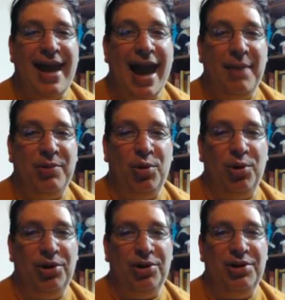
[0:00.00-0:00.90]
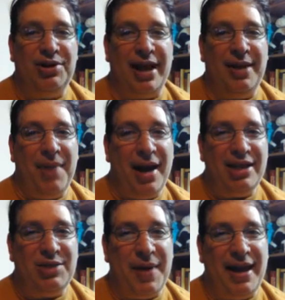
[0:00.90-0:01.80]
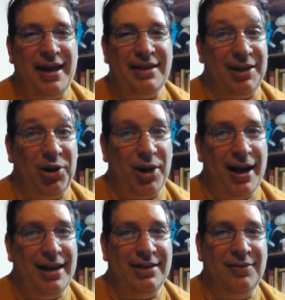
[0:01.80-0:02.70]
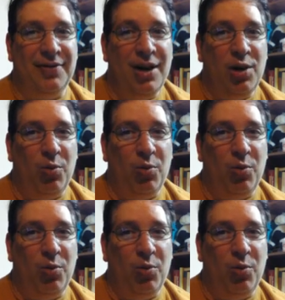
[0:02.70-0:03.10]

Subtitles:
camcorders and MySpace and all kinds of